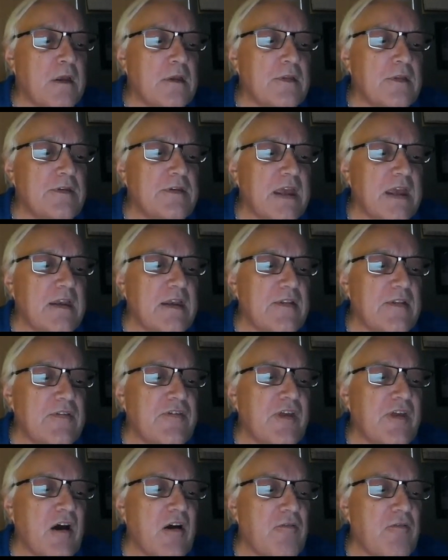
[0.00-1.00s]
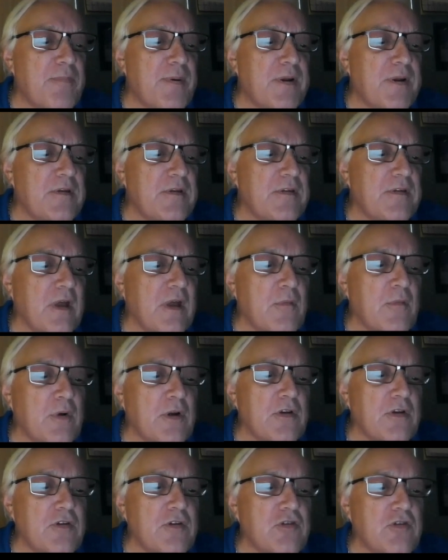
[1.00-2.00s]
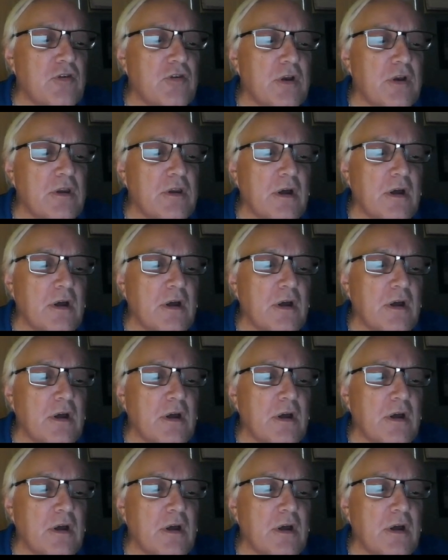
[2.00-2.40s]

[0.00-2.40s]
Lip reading: data itself, but I wanted to show you